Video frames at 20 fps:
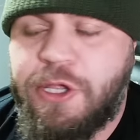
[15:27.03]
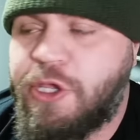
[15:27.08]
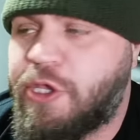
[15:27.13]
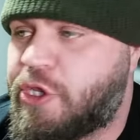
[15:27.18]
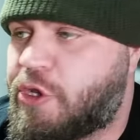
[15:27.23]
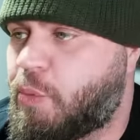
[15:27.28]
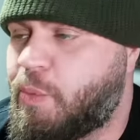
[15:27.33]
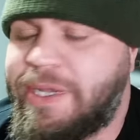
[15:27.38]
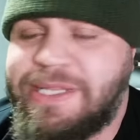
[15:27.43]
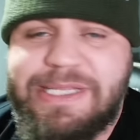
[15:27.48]

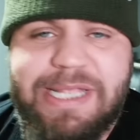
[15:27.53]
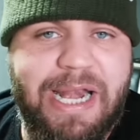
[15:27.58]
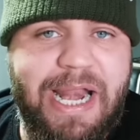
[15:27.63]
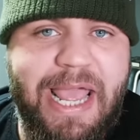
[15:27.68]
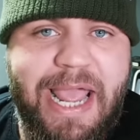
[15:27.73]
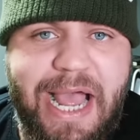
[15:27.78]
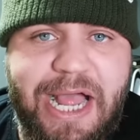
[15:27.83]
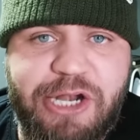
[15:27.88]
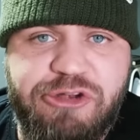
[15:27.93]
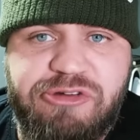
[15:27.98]
Can we
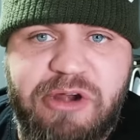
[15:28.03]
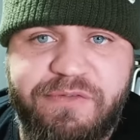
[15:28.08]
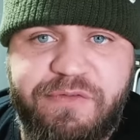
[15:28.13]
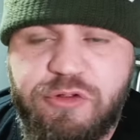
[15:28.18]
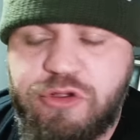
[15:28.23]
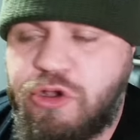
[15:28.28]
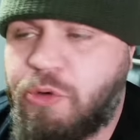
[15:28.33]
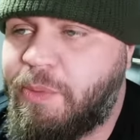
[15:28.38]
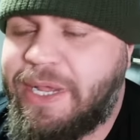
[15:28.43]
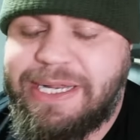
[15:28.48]
delay our travel?
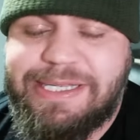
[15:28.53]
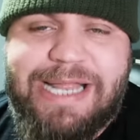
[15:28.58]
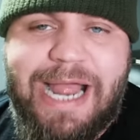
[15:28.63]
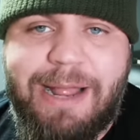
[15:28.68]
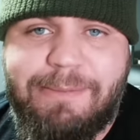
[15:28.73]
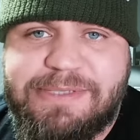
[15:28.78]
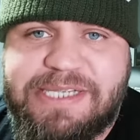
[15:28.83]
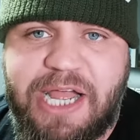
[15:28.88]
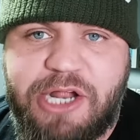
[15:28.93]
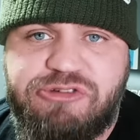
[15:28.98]
Can we
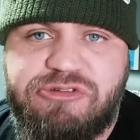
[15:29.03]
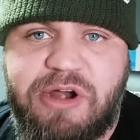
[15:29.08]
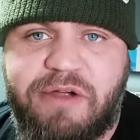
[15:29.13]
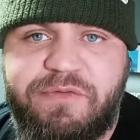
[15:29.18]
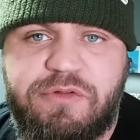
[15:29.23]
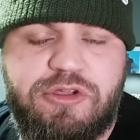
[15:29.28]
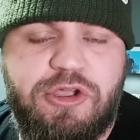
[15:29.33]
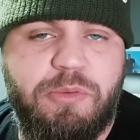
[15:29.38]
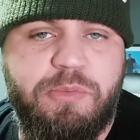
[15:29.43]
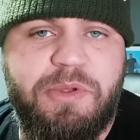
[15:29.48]
adapt our
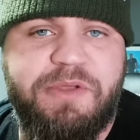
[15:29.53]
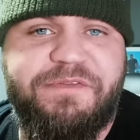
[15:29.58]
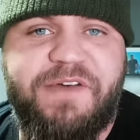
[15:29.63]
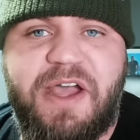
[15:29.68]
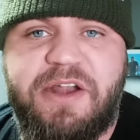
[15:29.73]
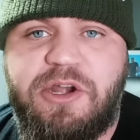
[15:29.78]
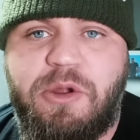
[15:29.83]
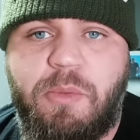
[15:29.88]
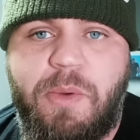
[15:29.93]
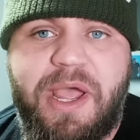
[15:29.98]
travel? Can we
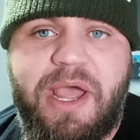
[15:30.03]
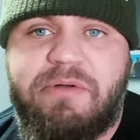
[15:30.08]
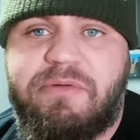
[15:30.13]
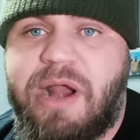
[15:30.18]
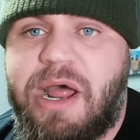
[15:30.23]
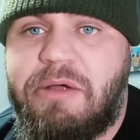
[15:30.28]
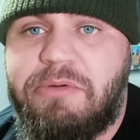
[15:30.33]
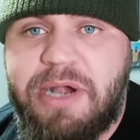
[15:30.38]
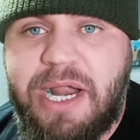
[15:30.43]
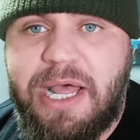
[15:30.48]
find a way
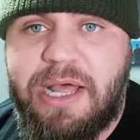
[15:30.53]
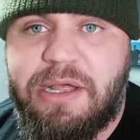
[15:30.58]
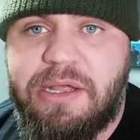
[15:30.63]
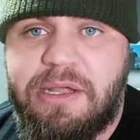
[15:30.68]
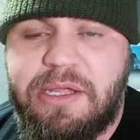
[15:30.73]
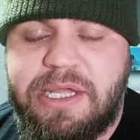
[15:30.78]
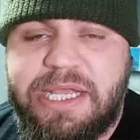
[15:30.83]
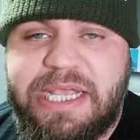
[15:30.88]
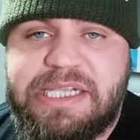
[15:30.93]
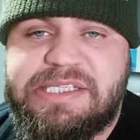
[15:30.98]
around that?
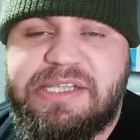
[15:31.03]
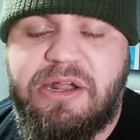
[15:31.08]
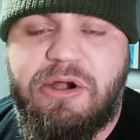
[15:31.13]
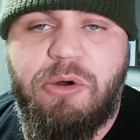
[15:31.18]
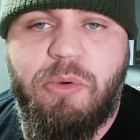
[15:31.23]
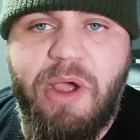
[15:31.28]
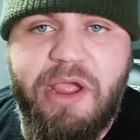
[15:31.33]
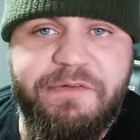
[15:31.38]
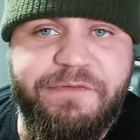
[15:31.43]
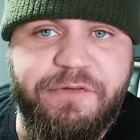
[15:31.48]
Is there a
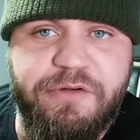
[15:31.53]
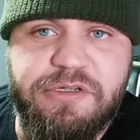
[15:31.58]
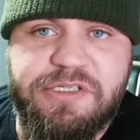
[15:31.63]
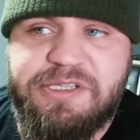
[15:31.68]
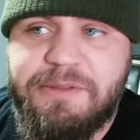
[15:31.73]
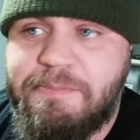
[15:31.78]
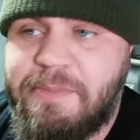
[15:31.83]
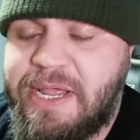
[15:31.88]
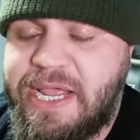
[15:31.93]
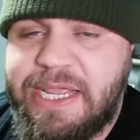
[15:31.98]
way for us
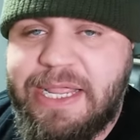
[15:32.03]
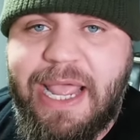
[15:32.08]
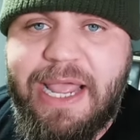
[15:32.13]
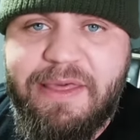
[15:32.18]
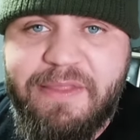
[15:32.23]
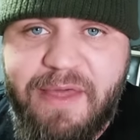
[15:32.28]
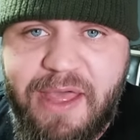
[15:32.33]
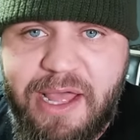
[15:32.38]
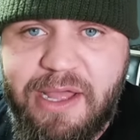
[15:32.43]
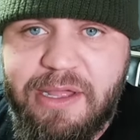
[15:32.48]
to
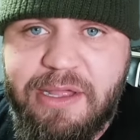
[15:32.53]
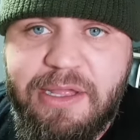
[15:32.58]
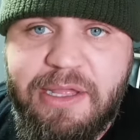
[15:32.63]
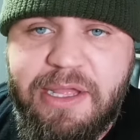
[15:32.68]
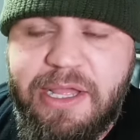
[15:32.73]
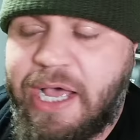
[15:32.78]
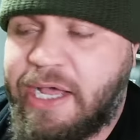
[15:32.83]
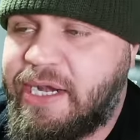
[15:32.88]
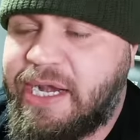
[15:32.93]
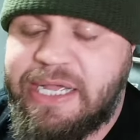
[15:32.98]
mitigate that?
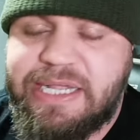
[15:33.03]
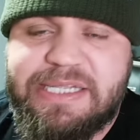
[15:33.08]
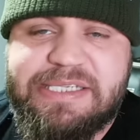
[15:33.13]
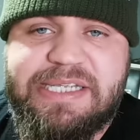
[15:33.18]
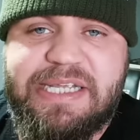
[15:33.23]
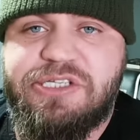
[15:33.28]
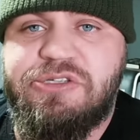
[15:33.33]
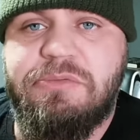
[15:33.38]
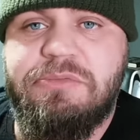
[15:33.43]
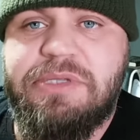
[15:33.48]
And like I
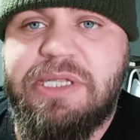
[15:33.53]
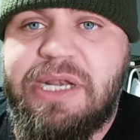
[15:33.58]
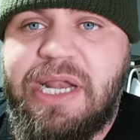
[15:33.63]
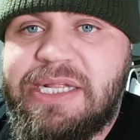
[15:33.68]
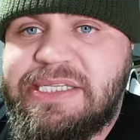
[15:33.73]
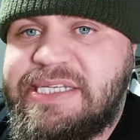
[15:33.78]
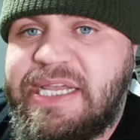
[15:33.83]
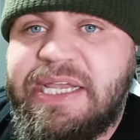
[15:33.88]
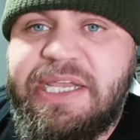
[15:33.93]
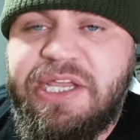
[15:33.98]
said, something
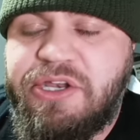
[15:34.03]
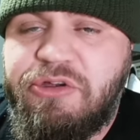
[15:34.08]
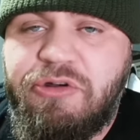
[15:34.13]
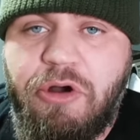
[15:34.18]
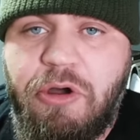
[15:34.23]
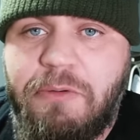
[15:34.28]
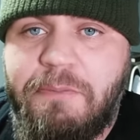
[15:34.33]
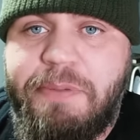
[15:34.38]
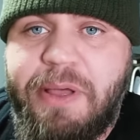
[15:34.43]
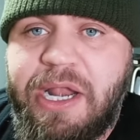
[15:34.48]
like taking your
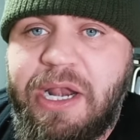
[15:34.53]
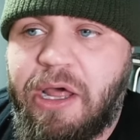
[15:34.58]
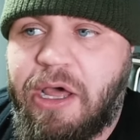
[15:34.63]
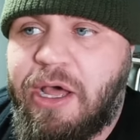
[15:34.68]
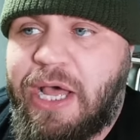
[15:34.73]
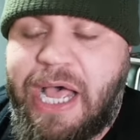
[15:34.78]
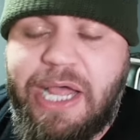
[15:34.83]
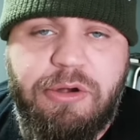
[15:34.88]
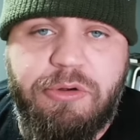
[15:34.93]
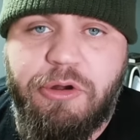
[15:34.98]
own
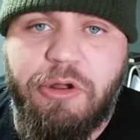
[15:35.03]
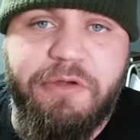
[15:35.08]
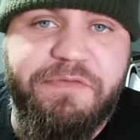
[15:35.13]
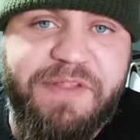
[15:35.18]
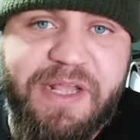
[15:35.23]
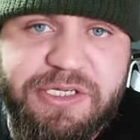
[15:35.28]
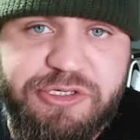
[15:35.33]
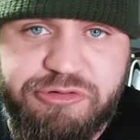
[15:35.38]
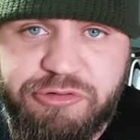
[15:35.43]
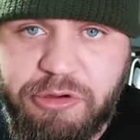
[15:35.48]
pillar, I don't know if
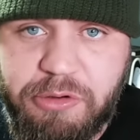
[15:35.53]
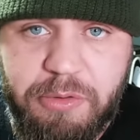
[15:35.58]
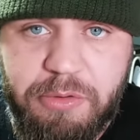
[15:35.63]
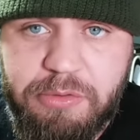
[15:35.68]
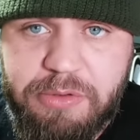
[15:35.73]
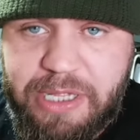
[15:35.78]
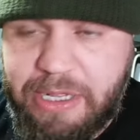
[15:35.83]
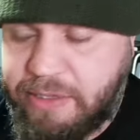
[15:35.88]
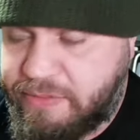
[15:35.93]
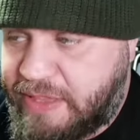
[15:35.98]
that's true.
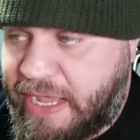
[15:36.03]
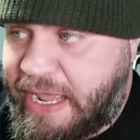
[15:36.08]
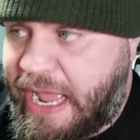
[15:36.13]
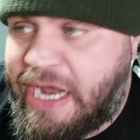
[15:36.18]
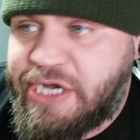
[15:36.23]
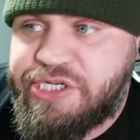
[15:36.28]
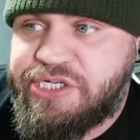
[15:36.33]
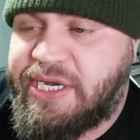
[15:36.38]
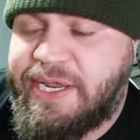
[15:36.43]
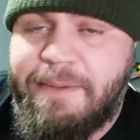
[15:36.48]
That, that
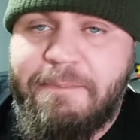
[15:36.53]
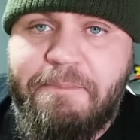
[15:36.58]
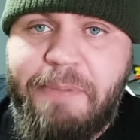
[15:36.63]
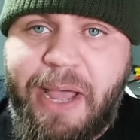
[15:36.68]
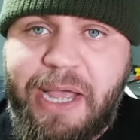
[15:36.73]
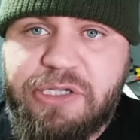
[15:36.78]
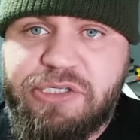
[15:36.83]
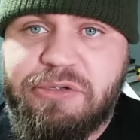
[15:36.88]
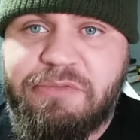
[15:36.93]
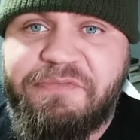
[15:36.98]
actually
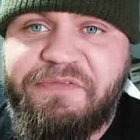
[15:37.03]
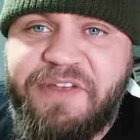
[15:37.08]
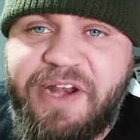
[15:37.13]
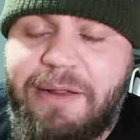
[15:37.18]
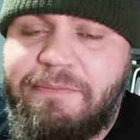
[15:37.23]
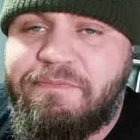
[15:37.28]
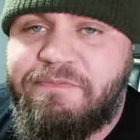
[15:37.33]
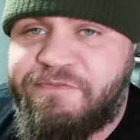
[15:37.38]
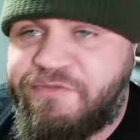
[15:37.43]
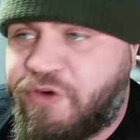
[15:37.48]
impacts something.
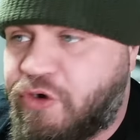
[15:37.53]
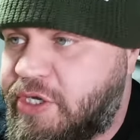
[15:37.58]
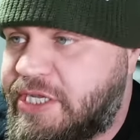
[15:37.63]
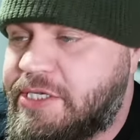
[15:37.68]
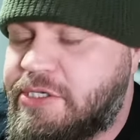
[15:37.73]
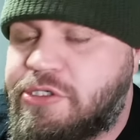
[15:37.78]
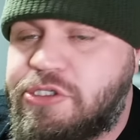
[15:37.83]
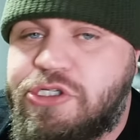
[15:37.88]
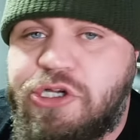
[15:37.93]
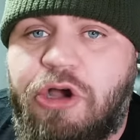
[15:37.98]
I'm
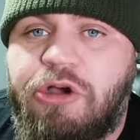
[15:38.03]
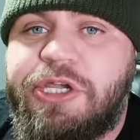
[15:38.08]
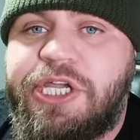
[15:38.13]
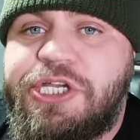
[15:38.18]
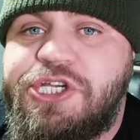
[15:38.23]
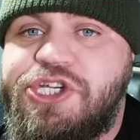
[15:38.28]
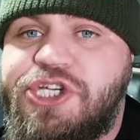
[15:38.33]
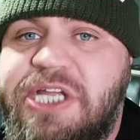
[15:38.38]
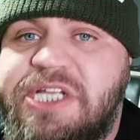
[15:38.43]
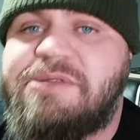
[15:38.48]
fucking
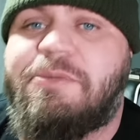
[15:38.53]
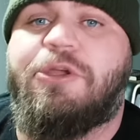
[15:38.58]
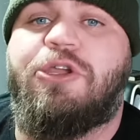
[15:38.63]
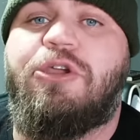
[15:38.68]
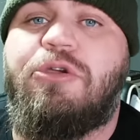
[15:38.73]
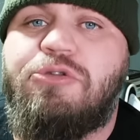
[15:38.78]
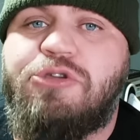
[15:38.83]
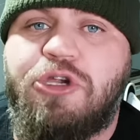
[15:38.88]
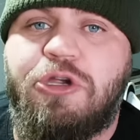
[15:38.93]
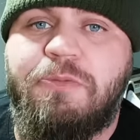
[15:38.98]
talking shit. I'm a
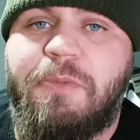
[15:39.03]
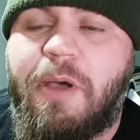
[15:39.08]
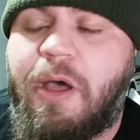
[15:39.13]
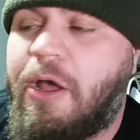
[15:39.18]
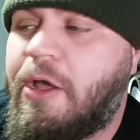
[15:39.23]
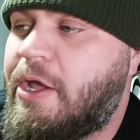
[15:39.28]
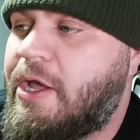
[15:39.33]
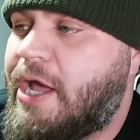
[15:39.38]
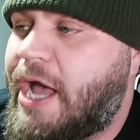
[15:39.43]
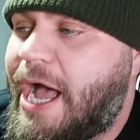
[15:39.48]
YouTuber.
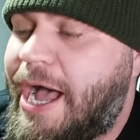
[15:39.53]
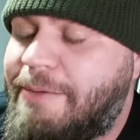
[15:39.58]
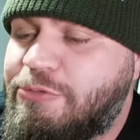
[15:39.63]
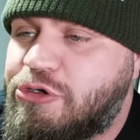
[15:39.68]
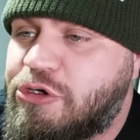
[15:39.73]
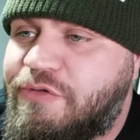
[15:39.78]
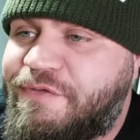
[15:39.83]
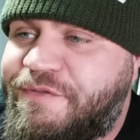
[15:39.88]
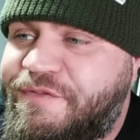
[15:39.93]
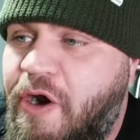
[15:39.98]
I'm
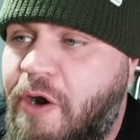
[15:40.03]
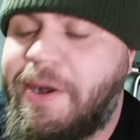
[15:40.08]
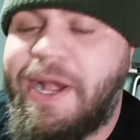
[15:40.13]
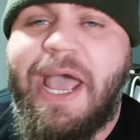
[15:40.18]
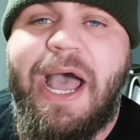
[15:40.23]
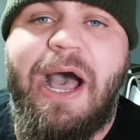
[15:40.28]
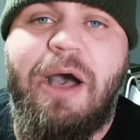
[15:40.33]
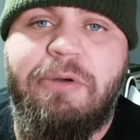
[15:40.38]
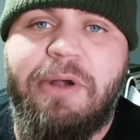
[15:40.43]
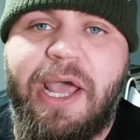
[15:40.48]
just throwing
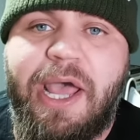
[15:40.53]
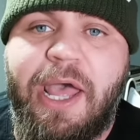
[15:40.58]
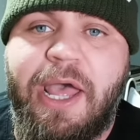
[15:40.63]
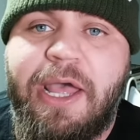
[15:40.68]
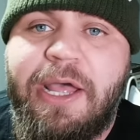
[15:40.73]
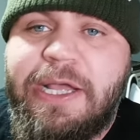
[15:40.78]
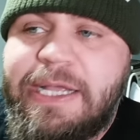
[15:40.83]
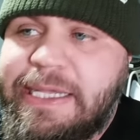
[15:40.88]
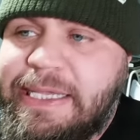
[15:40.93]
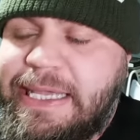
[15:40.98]
it out there.
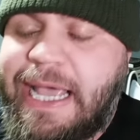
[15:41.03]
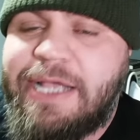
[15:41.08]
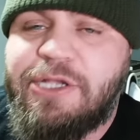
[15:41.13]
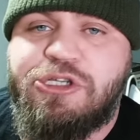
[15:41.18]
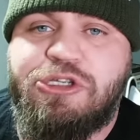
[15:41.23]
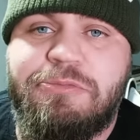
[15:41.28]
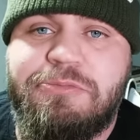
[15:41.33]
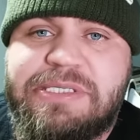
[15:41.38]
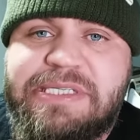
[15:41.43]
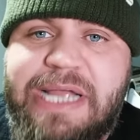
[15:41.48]
Get
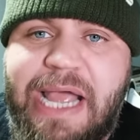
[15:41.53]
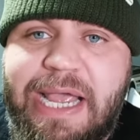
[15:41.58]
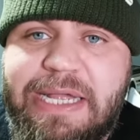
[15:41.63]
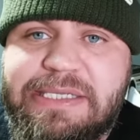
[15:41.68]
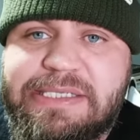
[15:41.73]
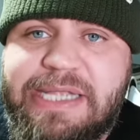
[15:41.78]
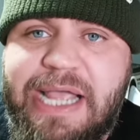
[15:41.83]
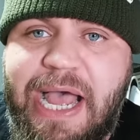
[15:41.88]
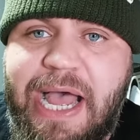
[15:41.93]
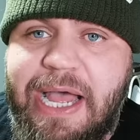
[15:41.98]
some
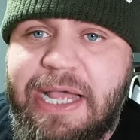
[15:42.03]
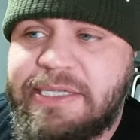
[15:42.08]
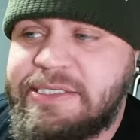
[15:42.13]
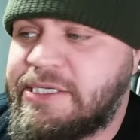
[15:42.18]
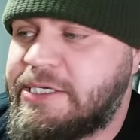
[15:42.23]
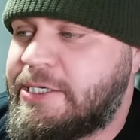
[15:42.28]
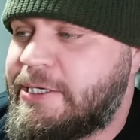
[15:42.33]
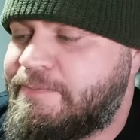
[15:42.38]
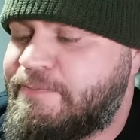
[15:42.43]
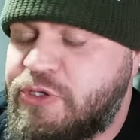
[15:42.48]
science guys,
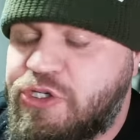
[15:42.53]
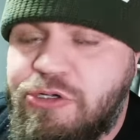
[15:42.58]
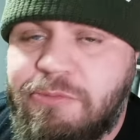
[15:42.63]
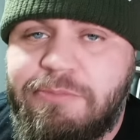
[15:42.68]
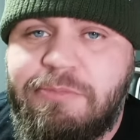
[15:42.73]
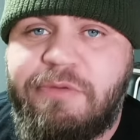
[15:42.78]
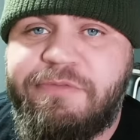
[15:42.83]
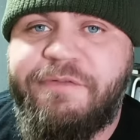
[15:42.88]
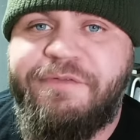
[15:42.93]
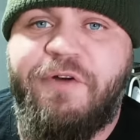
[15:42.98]

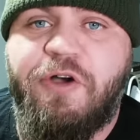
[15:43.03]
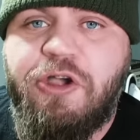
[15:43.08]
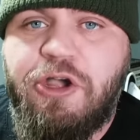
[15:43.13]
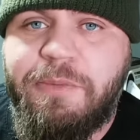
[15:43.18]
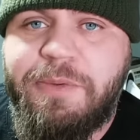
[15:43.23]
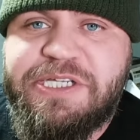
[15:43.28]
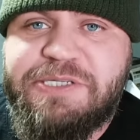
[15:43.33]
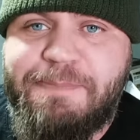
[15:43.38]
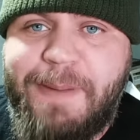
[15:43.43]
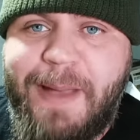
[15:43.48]
some
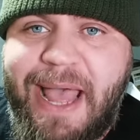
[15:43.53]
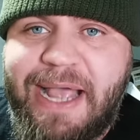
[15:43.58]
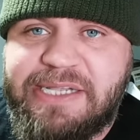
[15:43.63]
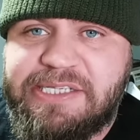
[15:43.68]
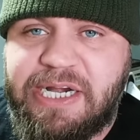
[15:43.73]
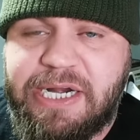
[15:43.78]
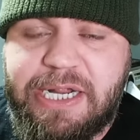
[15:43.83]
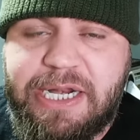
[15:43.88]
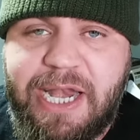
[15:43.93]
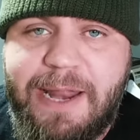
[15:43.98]
motherfucker with specs
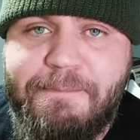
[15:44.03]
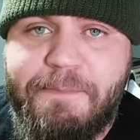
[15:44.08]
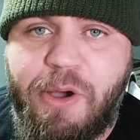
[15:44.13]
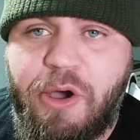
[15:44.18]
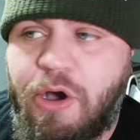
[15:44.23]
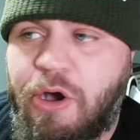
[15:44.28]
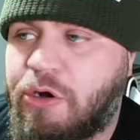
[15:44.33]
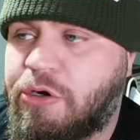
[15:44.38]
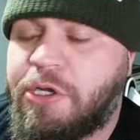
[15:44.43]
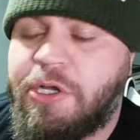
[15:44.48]
and a
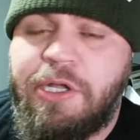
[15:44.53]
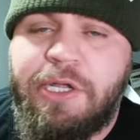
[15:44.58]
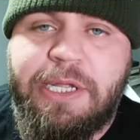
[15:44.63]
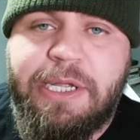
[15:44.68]
clipboard.